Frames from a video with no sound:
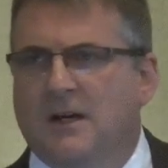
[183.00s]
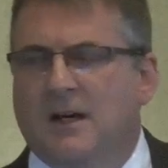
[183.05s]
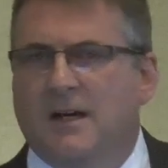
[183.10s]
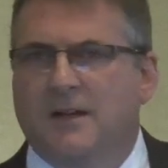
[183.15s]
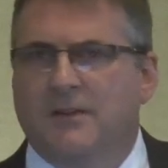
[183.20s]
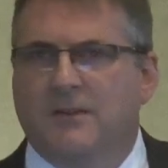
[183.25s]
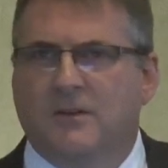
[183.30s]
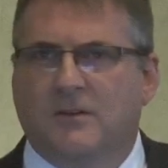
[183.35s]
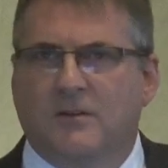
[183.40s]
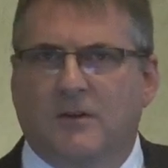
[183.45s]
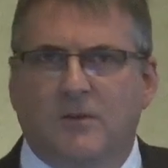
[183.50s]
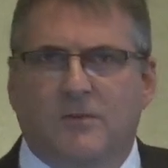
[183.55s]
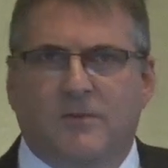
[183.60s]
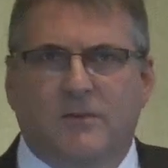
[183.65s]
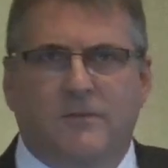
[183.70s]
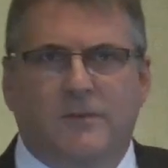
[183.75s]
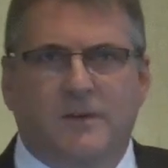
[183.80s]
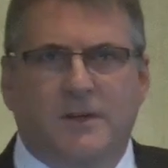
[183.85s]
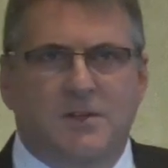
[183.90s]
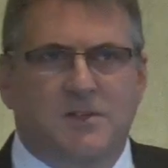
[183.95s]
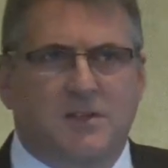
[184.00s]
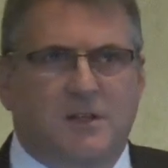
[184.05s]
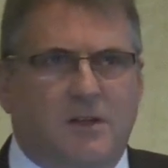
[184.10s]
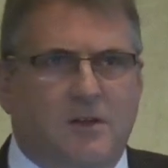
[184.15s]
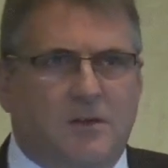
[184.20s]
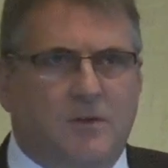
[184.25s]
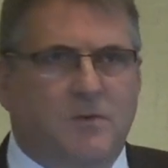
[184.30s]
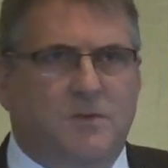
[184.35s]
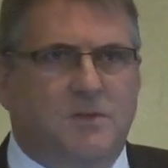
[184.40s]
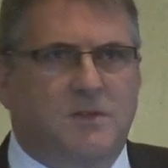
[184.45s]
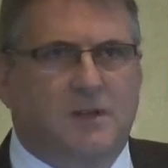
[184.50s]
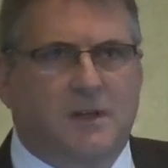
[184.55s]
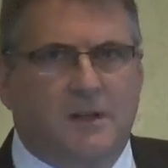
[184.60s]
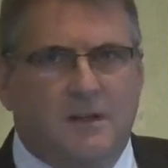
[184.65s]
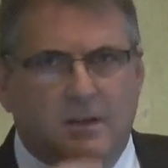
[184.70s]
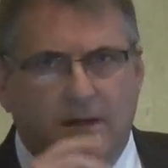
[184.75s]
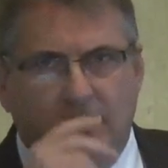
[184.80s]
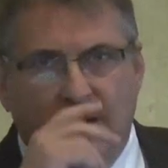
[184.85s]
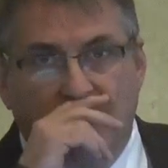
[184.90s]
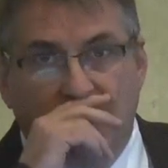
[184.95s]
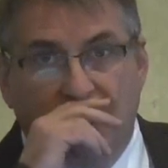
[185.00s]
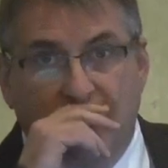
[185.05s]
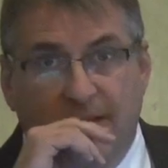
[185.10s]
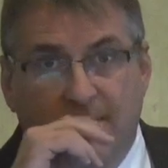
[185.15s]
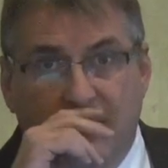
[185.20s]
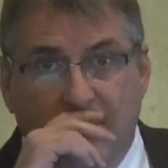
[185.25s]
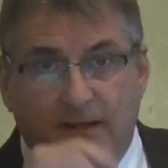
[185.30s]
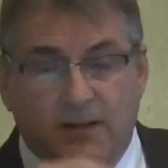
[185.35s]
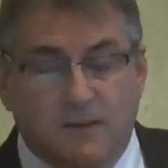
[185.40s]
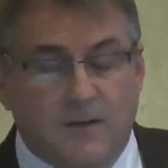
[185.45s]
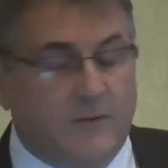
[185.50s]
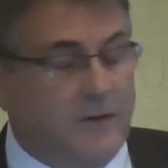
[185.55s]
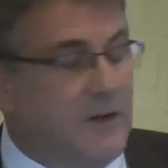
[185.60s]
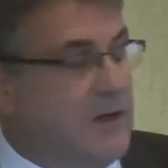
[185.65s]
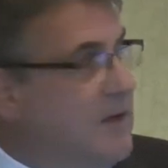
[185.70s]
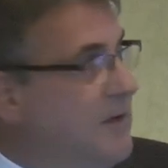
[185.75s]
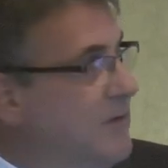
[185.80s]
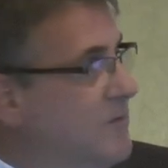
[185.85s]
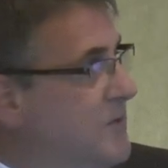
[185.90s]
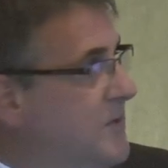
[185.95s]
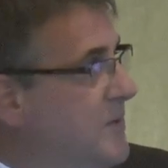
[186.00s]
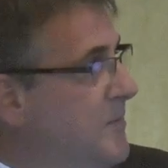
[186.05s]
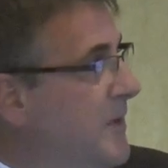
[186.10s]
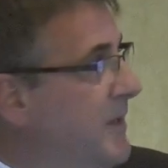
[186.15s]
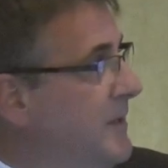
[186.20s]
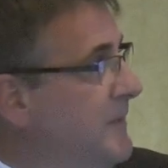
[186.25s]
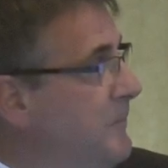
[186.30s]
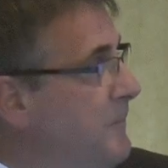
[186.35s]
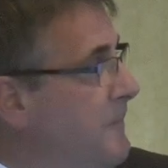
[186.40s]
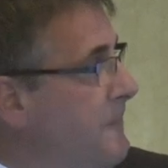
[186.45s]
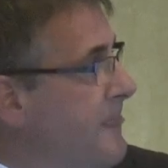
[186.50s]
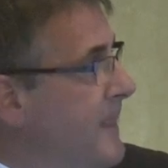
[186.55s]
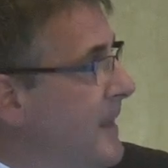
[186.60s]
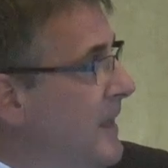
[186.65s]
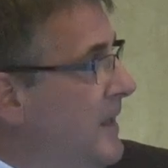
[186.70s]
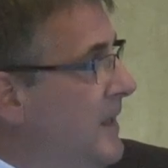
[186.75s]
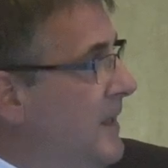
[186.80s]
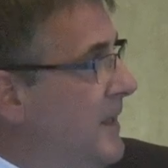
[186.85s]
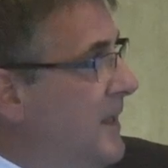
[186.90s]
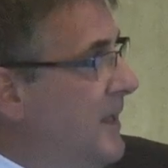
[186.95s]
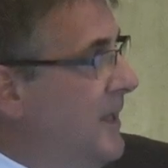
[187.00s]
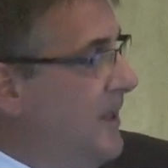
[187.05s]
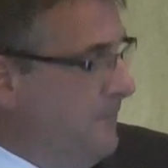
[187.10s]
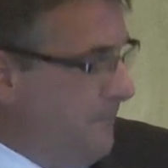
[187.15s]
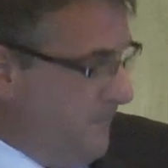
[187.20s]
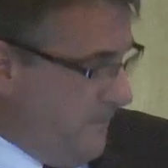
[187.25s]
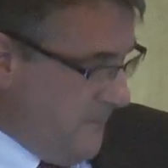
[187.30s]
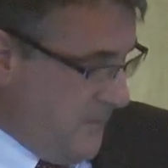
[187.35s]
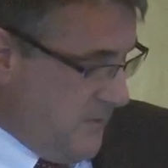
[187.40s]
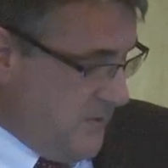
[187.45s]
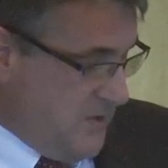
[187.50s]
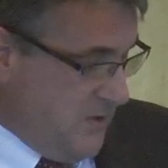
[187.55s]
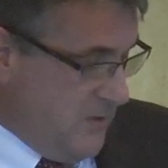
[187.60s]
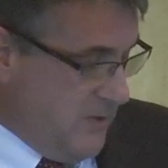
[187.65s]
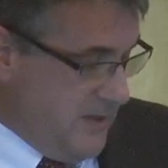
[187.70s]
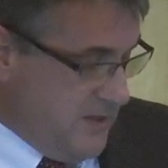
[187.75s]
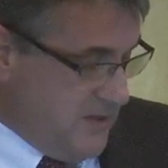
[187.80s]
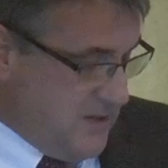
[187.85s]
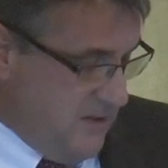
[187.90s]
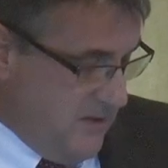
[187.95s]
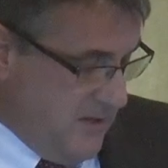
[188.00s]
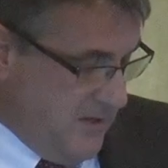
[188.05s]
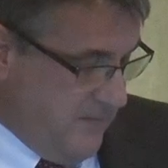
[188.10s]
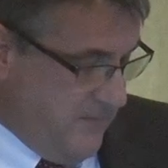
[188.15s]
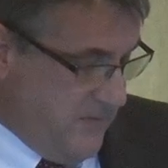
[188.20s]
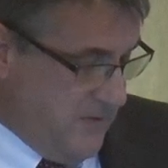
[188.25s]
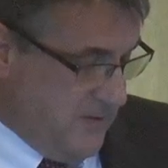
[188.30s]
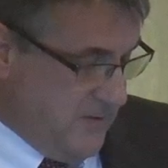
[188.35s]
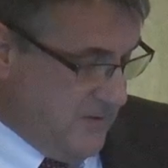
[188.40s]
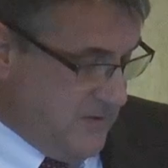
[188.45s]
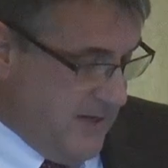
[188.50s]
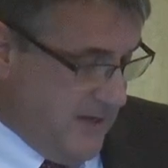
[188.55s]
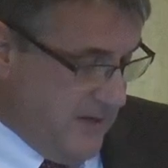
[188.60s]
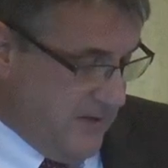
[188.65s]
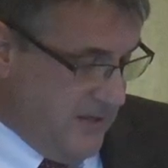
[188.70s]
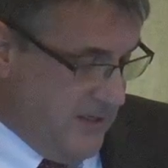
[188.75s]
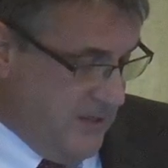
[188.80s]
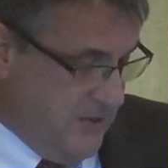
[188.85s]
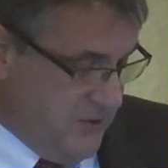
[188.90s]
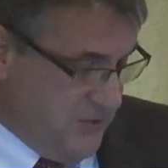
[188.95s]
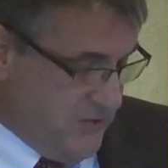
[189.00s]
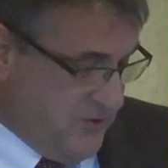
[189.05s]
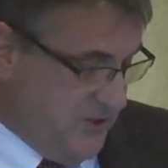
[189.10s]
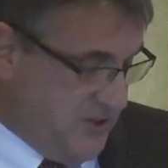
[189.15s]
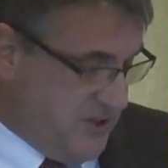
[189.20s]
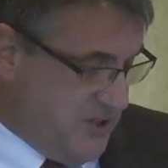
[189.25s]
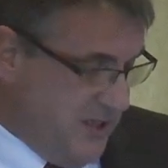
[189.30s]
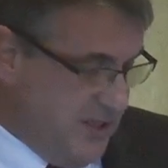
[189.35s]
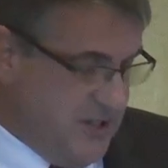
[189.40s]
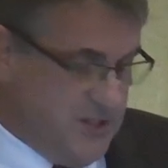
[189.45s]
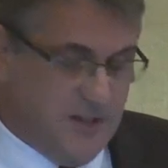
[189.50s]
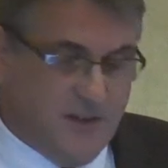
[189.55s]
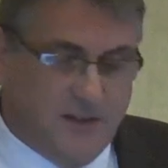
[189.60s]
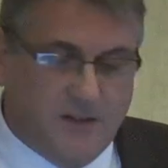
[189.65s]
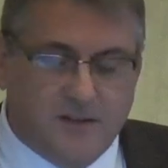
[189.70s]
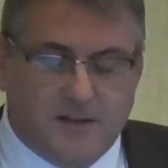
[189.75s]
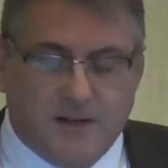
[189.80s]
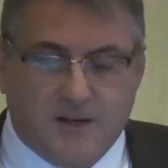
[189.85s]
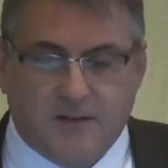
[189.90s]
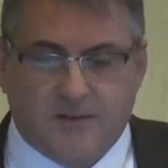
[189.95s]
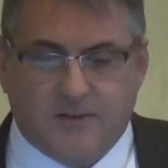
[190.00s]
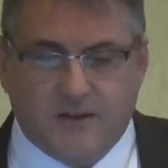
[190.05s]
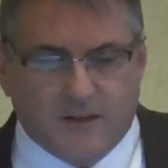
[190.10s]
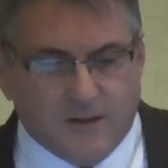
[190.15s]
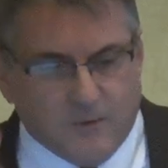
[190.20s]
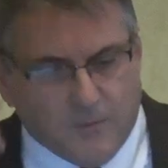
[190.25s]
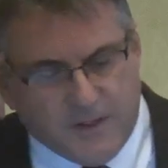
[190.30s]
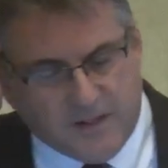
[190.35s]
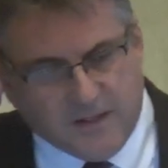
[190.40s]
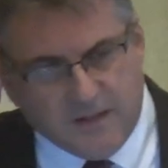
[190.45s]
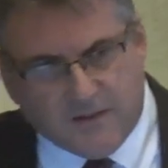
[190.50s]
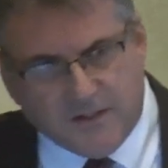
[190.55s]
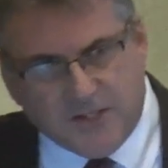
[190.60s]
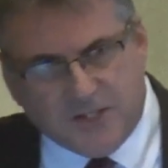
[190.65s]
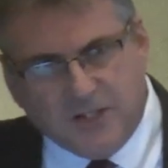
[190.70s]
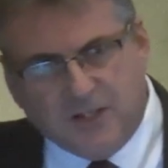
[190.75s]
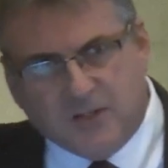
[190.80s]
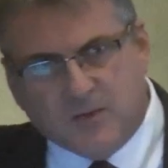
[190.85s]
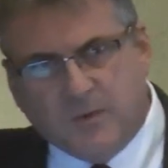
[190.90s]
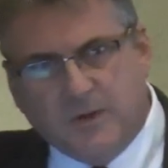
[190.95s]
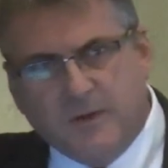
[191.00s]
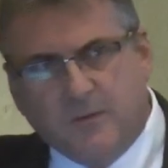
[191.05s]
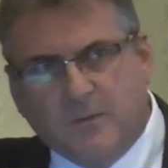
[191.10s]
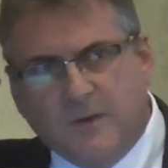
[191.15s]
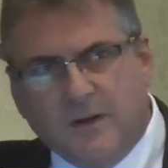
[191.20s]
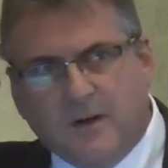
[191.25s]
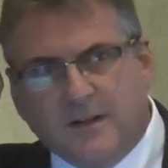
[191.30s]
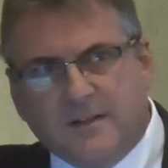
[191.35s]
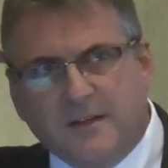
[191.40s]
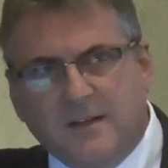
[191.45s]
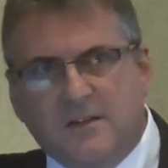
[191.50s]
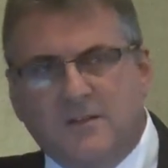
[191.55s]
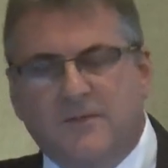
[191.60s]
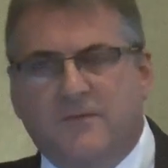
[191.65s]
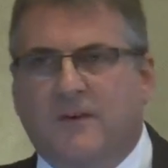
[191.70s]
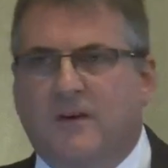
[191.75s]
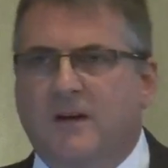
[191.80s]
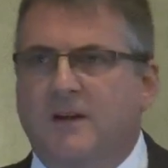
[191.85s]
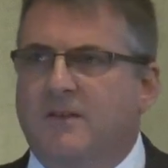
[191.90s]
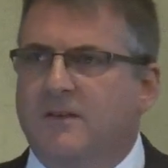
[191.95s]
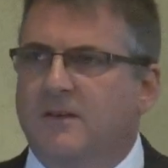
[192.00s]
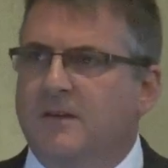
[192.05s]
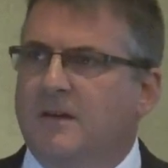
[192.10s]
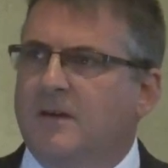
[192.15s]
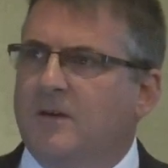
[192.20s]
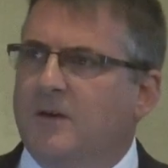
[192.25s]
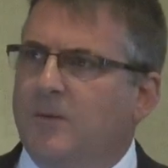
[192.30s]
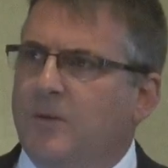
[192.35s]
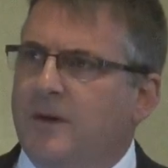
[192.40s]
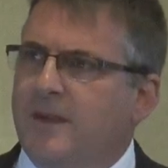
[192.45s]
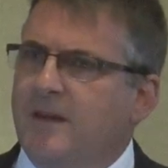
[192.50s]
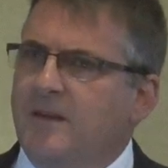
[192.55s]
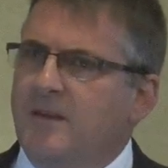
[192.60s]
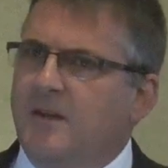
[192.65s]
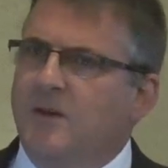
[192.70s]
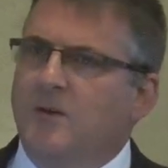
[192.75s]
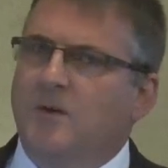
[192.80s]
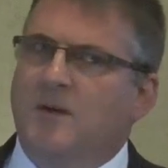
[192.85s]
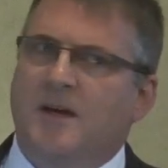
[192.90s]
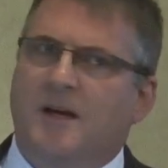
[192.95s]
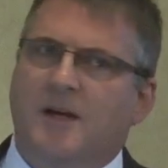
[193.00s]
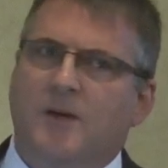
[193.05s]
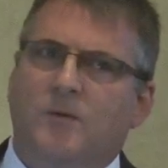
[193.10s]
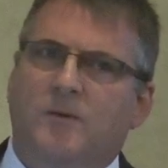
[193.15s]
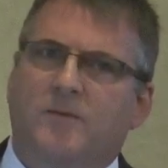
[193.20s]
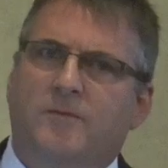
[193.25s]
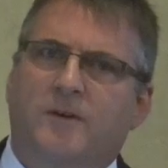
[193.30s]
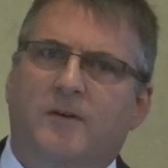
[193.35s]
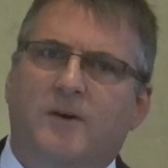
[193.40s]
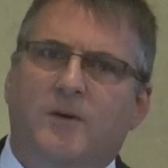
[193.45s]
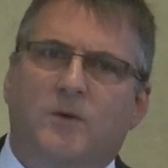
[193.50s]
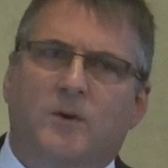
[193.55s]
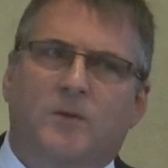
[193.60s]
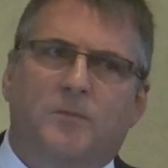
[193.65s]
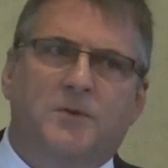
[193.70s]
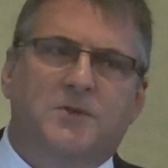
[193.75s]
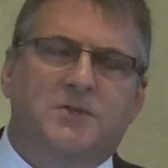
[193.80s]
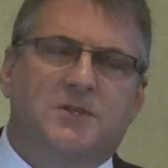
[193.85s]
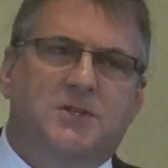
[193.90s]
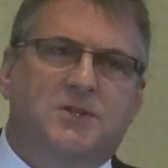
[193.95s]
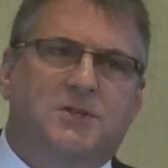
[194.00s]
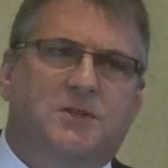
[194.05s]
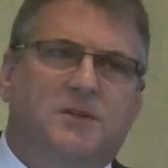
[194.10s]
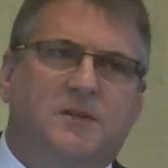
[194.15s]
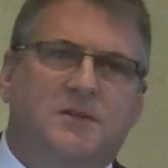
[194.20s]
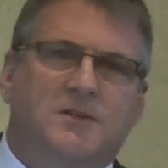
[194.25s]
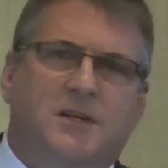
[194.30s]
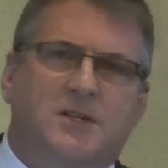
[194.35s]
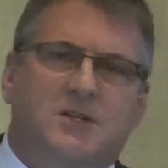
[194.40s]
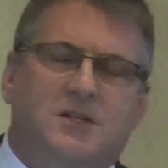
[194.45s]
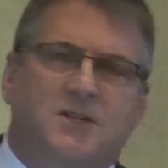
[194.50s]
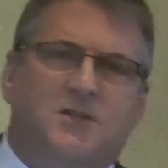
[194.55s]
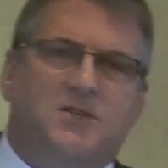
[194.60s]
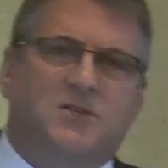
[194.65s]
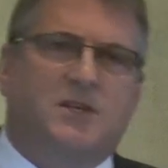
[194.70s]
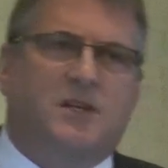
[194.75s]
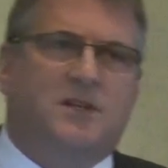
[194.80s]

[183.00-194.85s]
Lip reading: and the growth of ECUs in the vehicle domain. So that's kind of how the industry is changing. The other thing that we did this year is we identified that within the UK we're very well positioned. There's actually